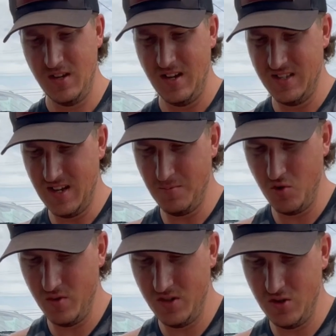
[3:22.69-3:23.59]
is I'm
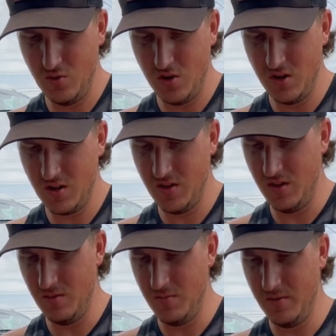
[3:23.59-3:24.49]
going to hook
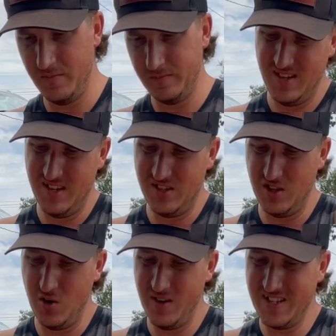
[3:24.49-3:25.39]
them as
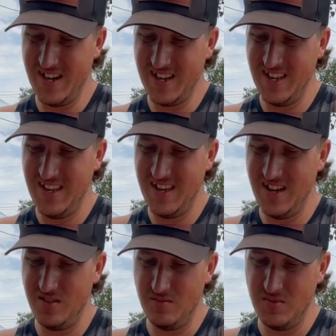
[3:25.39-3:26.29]
low as I can
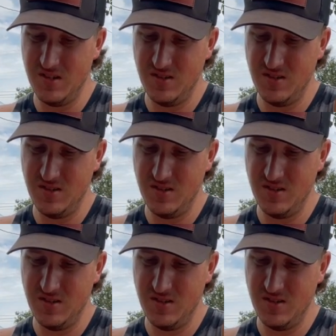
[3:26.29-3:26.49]
get them